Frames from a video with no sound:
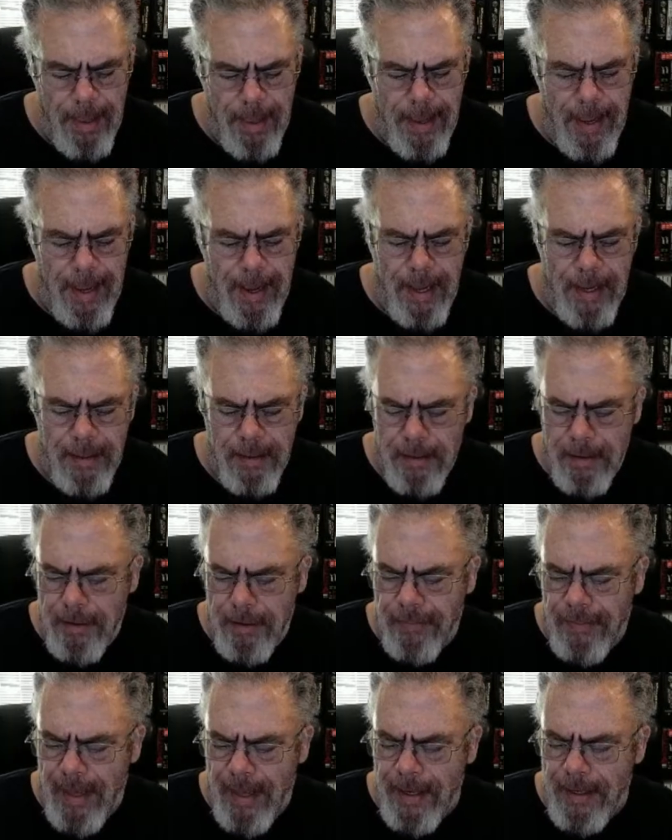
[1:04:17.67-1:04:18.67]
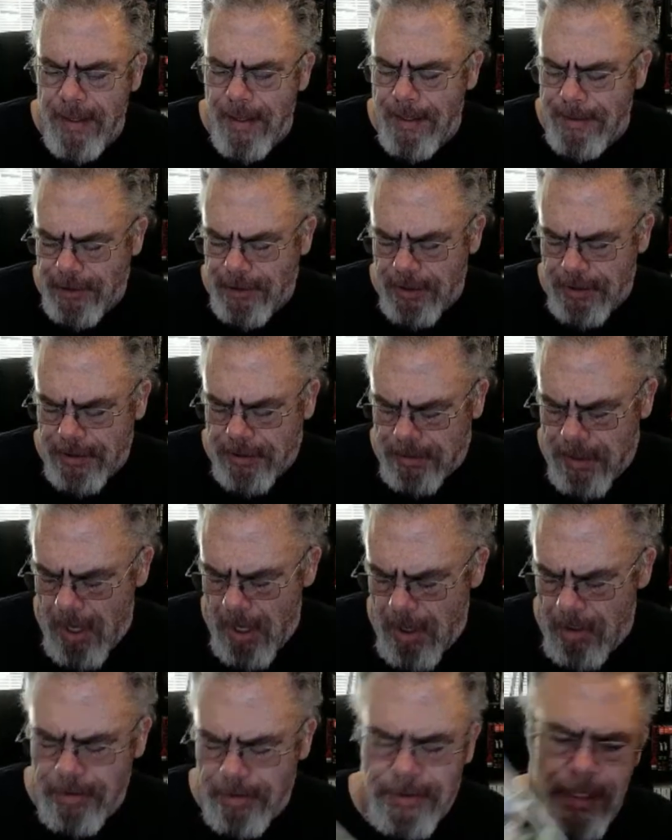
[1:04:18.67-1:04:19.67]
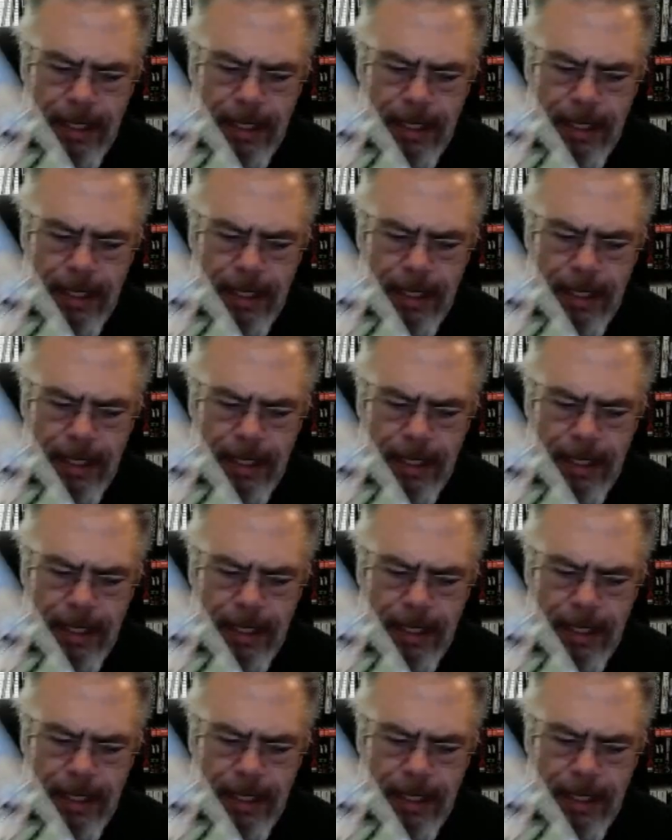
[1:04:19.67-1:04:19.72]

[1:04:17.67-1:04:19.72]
And then it just goes